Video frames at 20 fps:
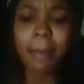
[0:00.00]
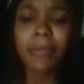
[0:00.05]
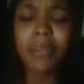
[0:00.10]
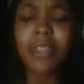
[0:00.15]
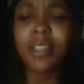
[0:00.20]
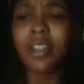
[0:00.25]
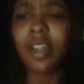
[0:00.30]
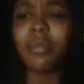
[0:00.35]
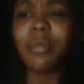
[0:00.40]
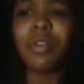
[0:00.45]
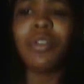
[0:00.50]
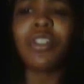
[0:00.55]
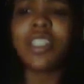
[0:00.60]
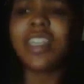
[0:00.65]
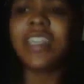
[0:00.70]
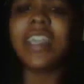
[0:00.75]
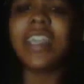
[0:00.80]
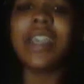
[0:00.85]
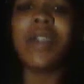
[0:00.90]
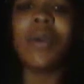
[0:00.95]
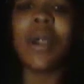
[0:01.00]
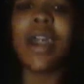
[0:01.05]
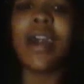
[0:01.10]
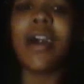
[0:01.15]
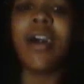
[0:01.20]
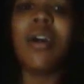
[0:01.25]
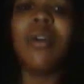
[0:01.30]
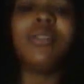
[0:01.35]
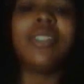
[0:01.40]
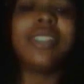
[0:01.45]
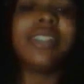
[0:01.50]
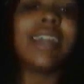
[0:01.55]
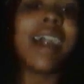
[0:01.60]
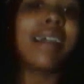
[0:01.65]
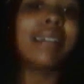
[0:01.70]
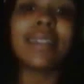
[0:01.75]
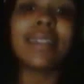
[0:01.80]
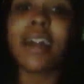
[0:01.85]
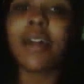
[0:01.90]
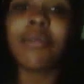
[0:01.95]
The WTUL did
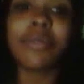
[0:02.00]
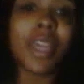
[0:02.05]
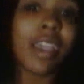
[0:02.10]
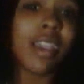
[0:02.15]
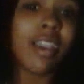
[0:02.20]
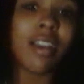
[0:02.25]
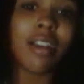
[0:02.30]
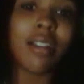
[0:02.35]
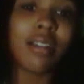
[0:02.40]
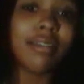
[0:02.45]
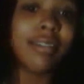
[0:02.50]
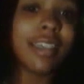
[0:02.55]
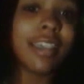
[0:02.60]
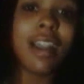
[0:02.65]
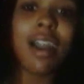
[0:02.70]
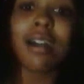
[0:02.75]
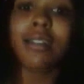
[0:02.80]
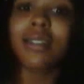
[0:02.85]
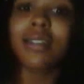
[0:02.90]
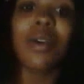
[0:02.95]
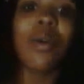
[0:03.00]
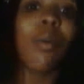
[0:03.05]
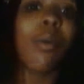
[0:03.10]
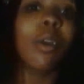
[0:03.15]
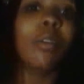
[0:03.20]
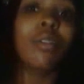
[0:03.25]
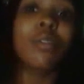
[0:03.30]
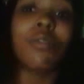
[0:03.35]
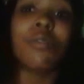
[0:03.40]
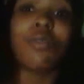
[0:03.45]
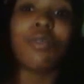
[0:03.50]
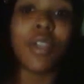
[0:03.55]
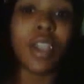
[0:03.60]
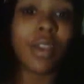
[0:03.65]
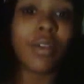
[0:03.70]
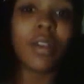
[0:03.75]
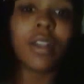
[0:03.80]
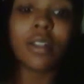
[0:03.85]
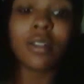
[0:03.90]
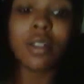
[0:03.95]
not stop there. They also worked
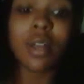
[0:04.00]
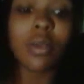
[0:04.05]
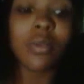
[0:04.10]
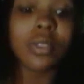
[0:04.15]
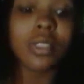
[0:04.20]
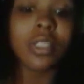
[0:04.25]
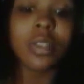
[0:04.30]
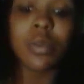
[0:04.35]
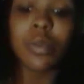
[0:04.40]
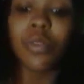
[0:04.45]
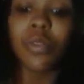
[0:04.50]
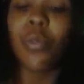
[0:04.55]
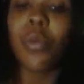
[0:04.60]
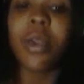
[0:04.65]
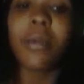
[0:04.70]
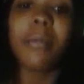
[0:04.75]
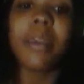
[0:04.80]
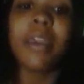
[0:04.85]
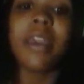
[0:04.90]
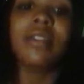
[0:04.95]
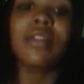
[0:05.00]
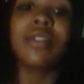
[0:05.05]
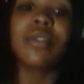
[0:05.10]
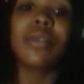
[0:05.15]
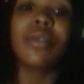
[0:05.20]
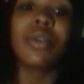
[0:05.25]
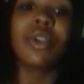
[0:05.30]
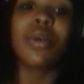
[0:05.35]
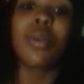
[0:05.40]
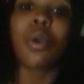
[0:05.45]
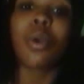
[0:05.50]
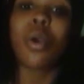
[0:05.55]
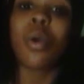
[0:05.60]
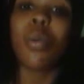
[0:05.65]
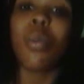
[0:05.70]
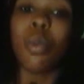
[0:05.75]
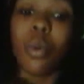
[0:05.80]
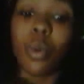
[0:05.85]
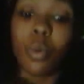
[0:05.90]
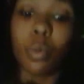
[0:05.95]
very closely with women during
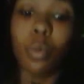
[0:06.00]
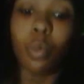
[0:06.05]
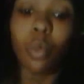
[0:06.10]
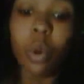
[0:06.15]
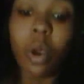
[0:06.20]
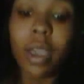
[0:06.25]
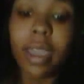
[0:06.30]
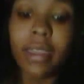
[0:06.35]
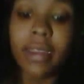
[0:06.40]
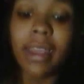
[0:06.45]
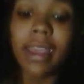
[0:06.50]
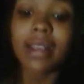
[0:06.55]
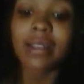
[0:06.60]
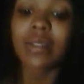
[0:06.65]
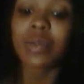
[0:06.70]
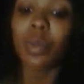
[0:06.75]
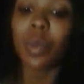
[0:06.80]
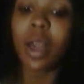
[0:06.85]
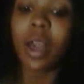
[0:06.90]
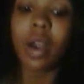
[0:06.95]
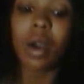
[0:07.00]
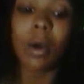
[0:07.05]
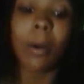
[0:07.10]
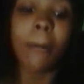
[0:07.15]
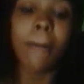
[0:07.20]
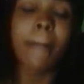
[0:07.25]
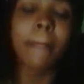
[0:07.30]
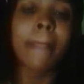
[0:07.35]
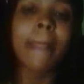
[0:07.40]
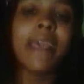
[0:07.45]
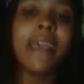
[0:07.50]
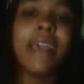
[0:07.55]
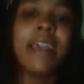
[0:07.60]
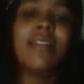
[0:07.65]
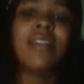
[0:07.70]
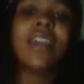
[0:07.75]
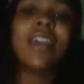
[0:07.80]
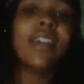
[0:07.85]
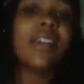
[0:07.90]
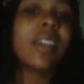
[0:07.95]
World War I as well.
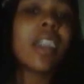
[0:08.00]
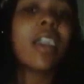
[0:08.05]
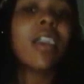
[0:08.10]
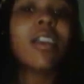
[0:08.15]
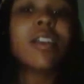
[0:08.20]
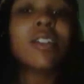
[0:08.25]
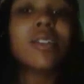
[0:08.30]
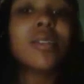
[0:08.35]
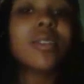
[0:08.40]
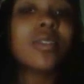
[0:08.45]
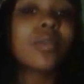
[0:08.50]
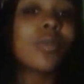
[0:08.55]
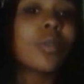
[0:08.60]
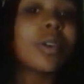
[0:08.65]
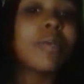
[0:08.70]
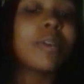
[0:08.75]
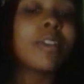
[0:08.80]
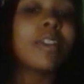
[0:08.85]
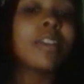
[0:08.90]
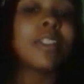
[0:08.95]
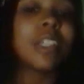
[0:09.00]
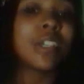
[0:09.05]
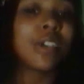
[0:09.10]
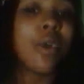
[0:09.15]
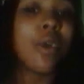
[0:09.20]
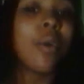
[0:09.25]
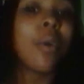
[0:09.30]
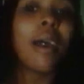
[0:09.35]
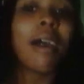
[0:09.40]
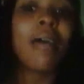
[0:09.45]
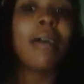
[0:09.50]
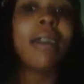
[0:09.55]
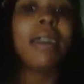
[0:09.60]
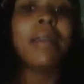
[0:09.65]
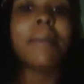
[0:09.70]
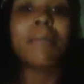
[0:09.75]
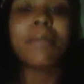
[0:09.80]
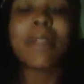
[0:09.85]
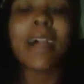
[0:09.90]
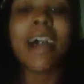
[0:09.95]
They encouraged these women to go out
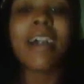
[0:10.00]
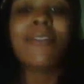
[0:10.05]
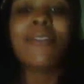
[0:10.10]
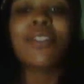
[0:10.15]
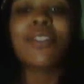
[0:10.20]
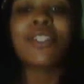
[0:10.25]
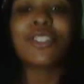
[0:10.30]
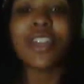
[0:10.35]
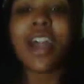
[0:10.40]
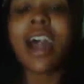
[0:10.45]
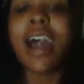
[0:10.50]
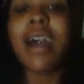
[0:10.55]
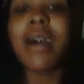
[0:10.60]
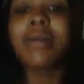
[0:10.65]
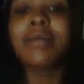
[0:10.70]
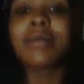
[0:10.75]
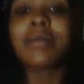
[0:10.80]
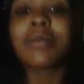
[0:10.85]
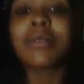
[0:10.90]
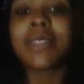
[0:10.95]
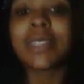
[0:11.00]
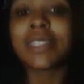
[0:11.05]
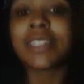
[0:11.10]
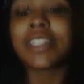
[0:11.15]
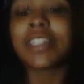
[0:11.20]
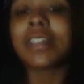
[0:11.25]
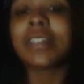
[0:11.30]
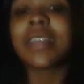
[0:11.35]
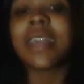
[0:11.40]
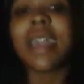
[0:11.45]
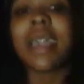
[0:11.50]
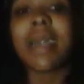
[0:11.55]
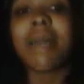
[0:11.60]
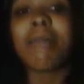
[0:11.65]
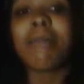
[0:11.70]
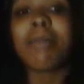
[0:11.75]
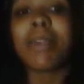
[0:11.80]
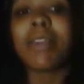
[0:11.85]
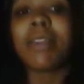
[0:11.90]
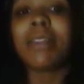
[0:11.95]
and apply for jobs, positions that
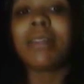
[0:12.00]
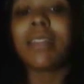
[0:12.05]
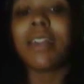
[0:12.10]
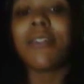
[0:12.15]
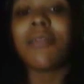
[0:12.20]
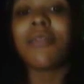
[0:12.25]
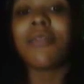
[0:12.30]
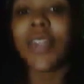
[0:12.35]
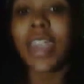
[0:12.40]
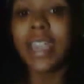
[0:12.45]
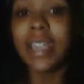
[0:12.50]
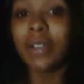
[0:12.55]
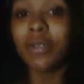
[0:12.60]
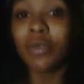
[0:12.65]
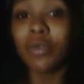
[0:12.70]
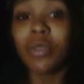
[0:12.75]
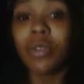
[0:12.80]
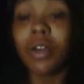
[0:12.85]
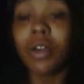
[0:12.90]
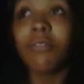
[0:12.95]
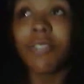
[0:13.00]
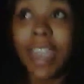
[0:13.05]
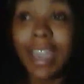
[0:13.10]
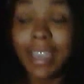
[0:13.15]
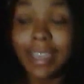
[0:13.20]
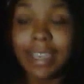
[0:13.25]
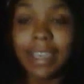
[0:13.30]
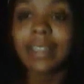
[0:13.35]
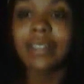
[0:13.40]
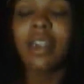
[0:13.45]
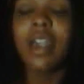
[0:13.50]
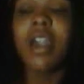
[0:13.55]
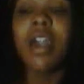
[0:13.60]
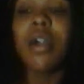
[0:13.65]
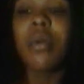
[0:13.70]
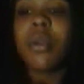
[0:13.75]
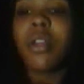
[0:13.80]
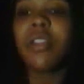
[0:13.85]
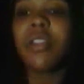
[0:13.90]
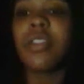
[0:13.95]
had been left vacant
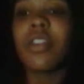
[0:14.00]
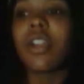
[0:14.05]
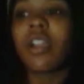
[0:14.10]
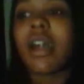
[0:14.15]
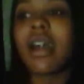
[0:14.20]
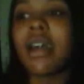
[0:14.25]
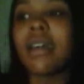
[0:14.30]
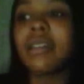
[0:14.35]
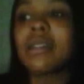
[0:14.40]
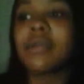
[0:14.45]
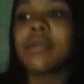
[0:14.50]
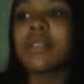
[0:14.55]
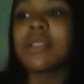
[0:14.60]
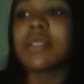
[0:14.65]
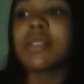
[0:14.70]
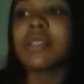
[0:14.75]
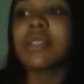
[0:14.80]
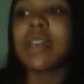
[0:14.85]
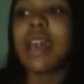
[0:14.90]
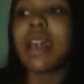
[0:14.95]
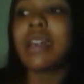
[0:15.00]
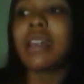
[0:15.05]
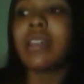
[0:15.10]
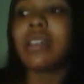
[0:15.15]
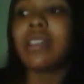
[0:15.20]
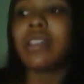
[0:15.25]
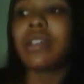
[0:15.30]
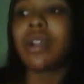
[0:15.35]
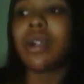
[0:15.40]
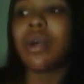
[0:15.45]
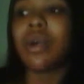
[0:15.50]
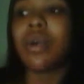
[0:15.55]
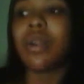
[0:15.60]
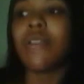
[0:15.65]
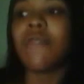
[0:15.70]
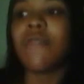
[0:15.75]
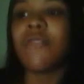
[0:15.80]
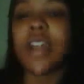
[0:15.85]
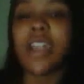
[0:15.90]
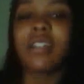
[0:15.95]
when their husbands decided to go
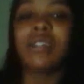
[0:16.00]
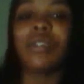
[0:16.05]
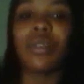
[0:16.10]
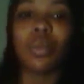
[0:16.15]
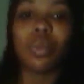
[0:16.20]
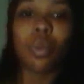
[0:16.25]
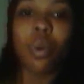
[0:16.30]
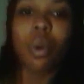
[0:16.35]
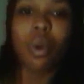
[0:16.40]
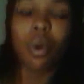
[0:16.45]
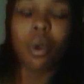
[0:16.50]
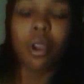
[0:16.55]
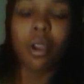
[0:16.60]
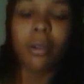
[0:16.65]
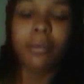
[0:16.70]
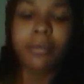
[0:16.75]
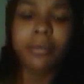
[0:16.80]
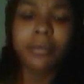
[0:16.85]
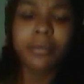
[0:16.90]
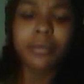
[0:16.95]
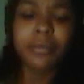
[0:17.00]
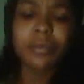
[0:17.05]
and fight the war.